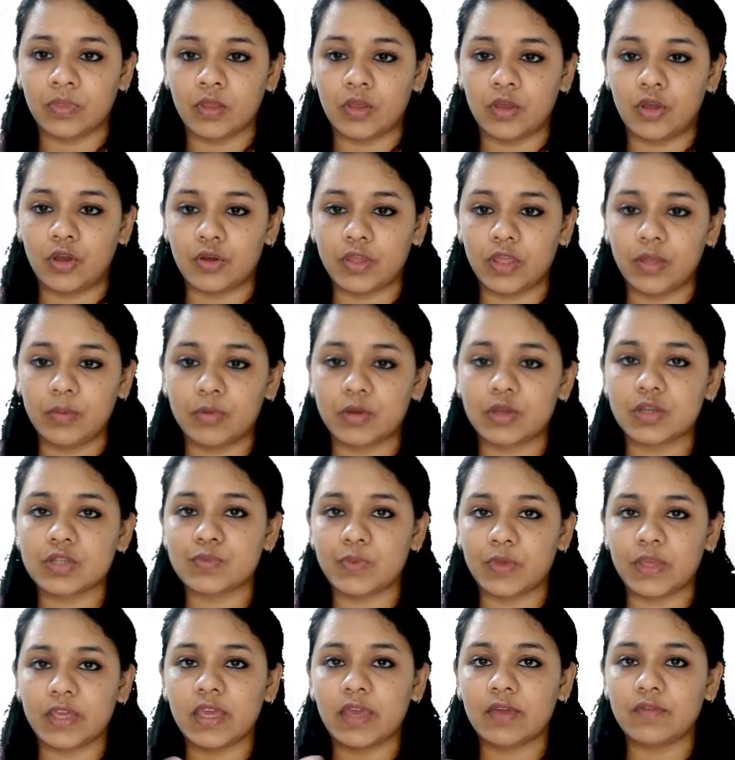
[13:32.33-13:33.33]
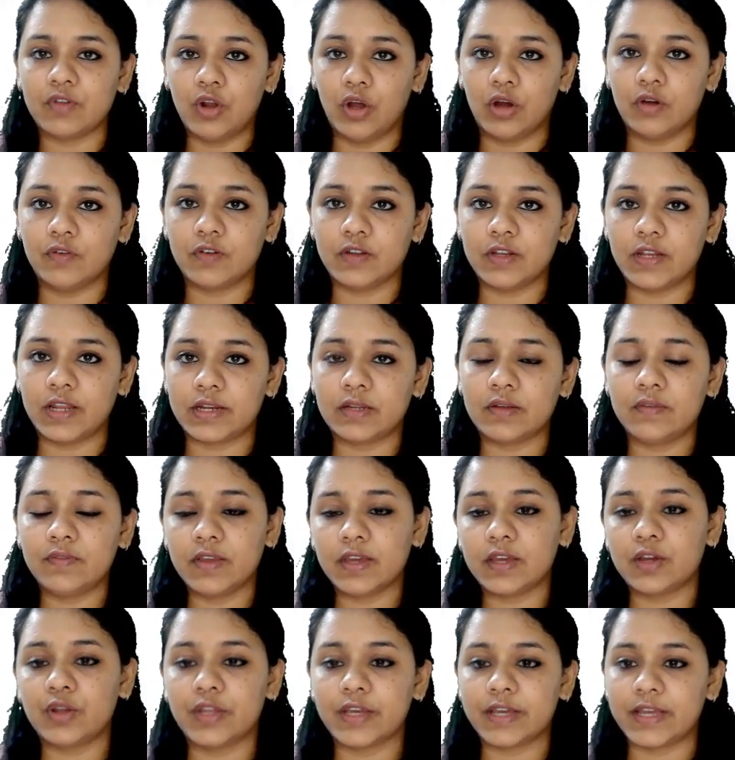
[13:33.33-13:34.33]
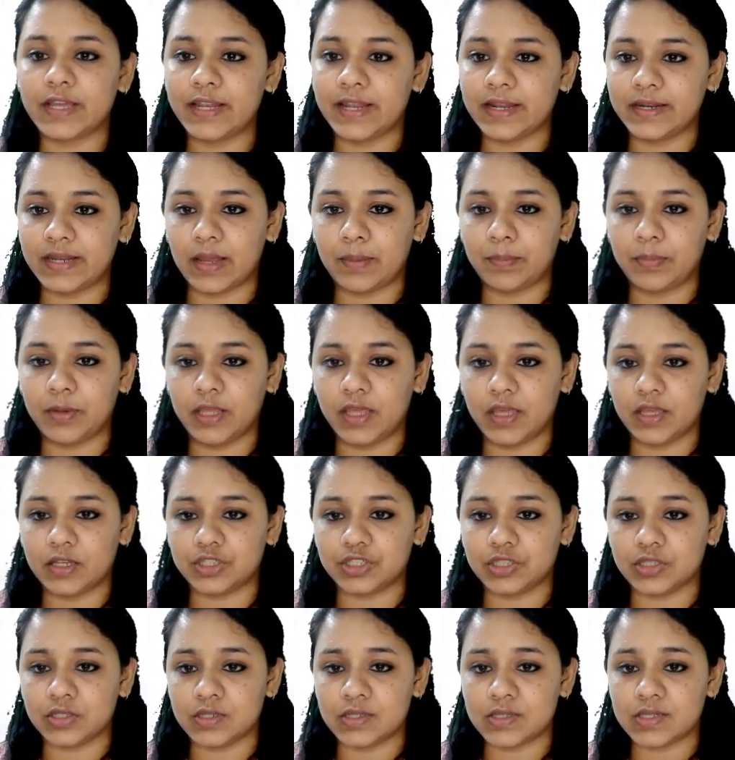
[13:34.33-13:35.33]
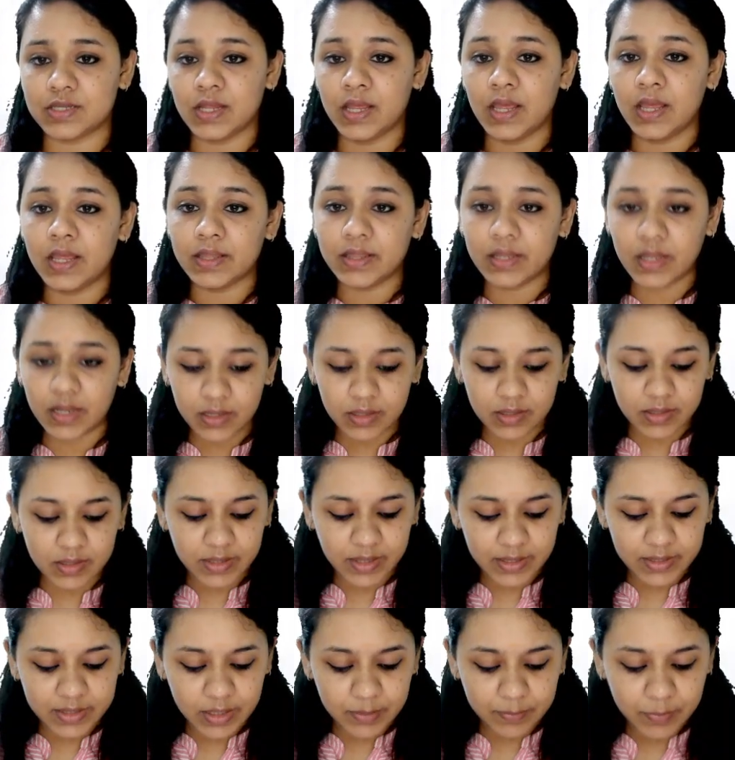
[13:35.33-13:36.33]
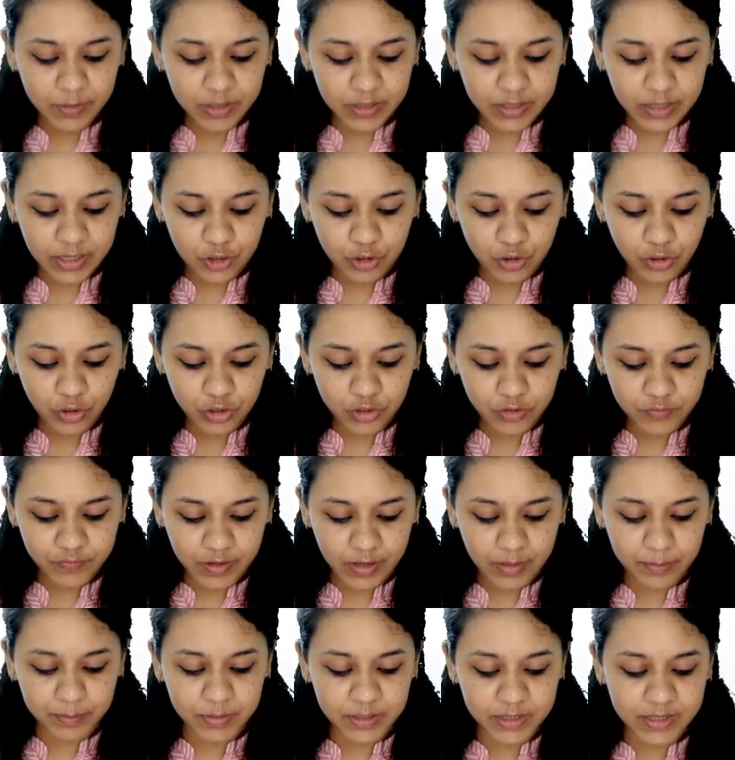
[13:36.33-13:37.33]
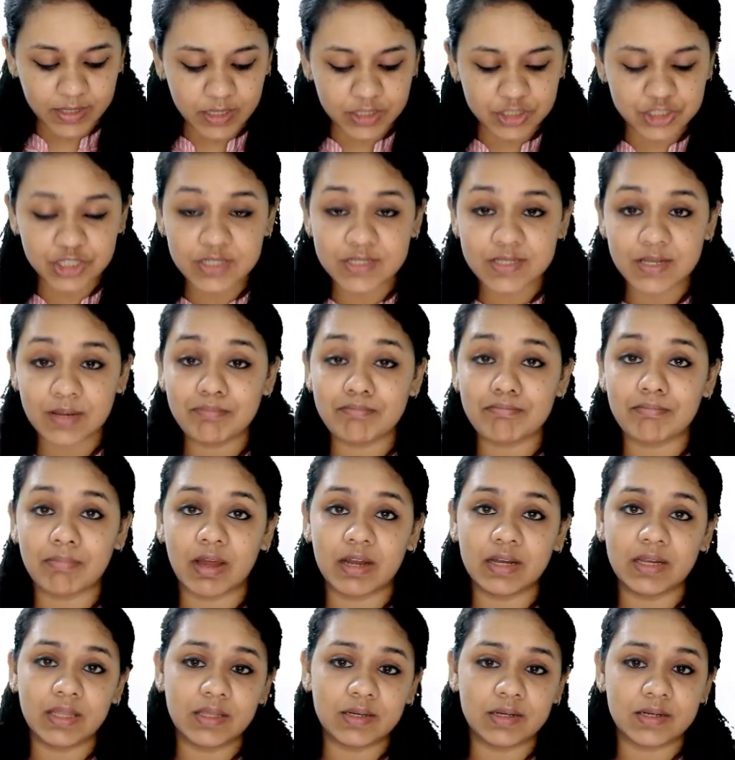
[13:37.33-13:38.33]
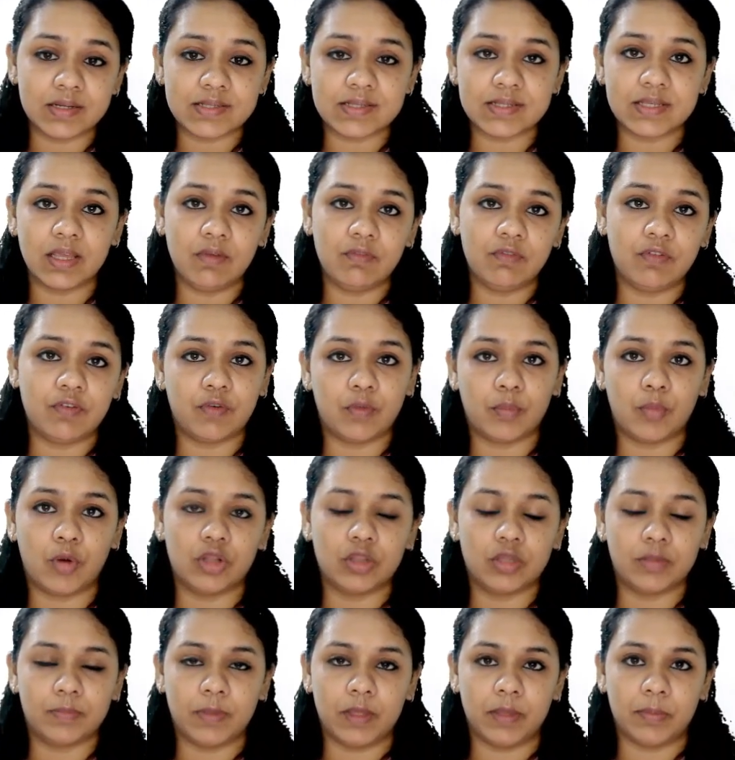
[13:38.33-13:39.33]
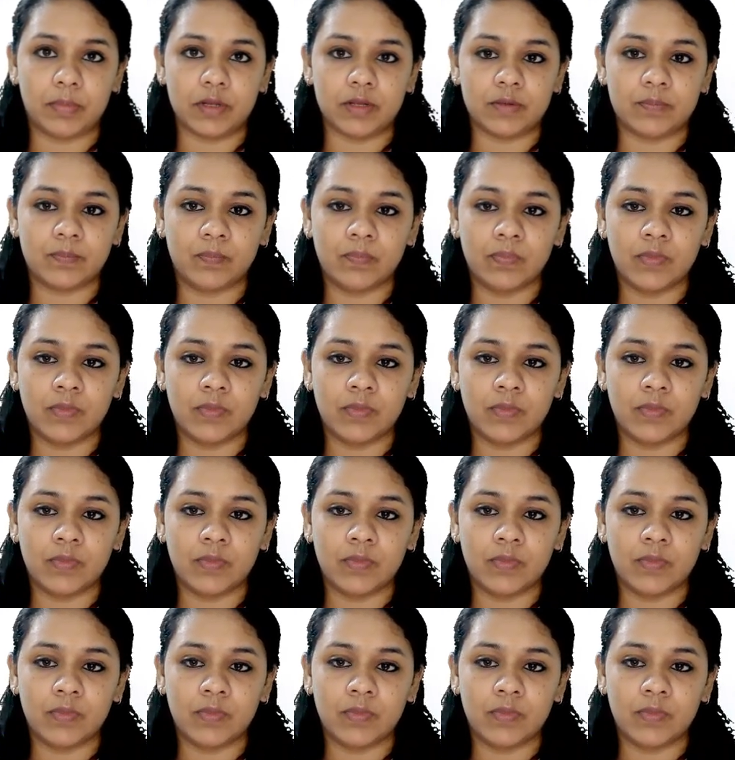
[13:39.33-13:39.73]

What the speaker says: Okay, because we gave an offer letter, we're going to collect applications. Then they'll keep a record of applications and money received from all the people.